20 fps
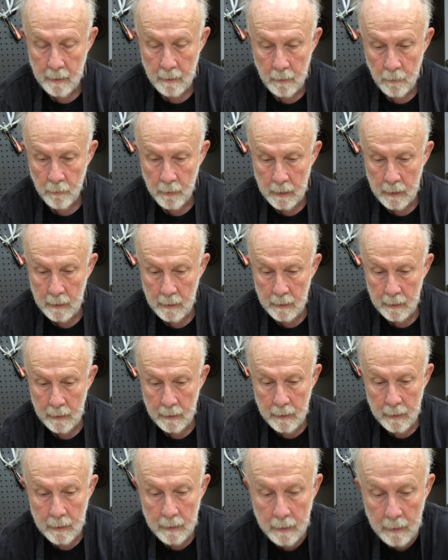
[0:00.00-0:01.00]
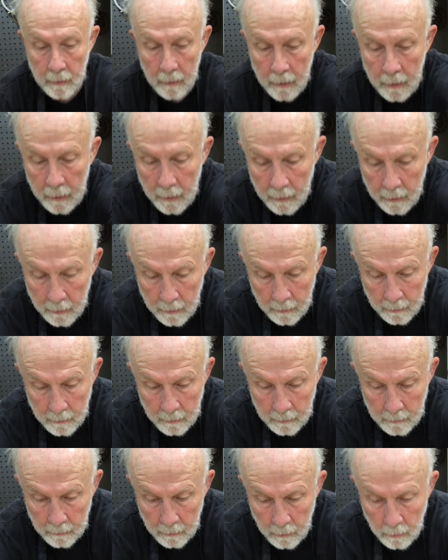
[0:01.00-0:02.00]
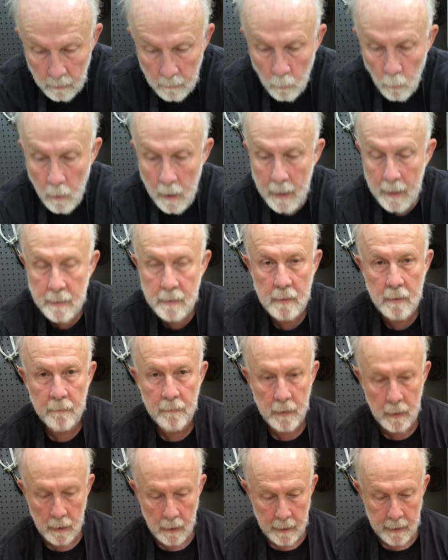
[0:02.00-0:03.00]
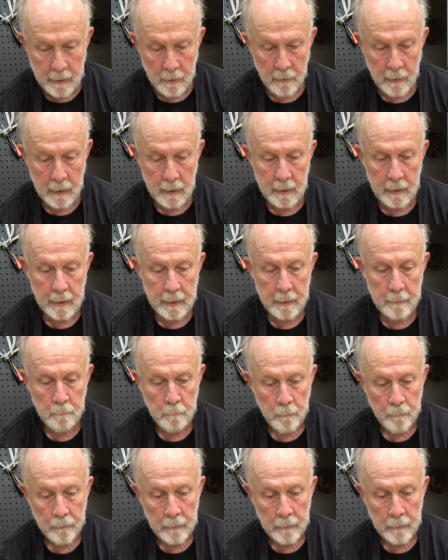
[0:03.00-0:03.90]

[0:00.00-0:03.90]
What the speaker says: I don't need any little wads of clay or anything.